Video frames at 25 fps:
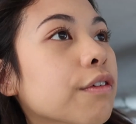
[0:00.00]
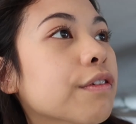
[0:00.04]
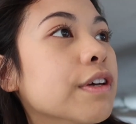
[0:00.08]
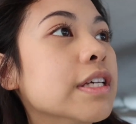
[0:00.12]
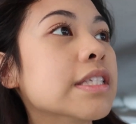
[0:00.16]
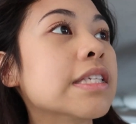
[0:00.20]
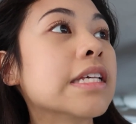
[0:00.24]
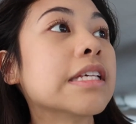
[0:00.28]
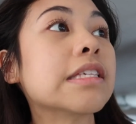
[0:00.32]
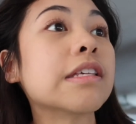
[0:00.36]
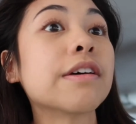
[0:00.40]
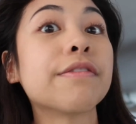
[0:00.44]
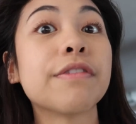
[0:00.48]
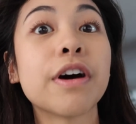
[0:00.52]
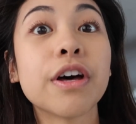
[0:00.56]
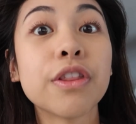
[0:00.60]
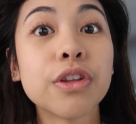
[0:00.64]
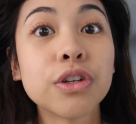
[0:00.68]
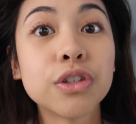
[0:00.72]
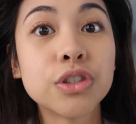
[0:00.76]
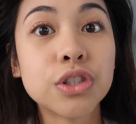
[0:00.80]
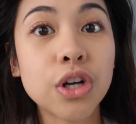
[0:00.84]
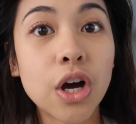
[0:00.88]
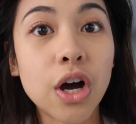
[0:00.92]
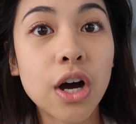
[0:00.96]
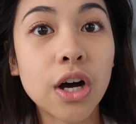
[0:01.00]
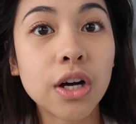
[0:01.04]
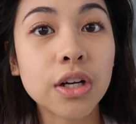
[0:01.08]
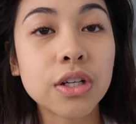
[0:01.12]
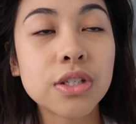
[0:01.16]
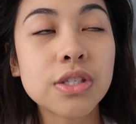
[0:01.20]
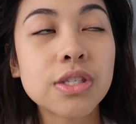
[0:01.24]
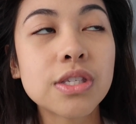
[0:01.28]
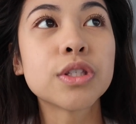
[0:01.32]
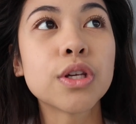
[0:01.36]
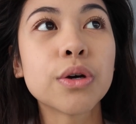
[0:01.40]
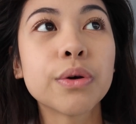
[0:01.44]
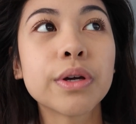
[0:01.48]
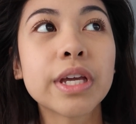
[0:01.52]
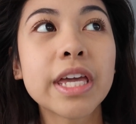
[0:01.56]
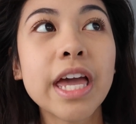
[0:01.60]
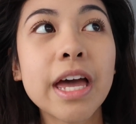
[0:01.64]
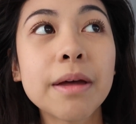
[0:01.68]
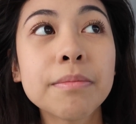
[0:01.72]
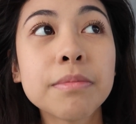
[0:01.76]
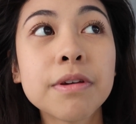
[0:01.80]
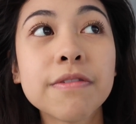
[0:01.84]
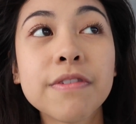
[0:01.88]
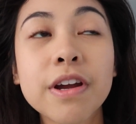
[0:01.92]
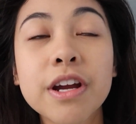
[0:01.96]
feces of other dogs. So it
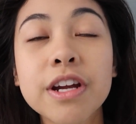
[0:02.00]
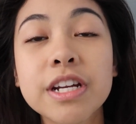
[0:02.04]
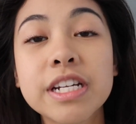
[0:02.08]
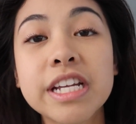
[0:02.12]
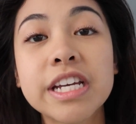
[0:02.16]
can be very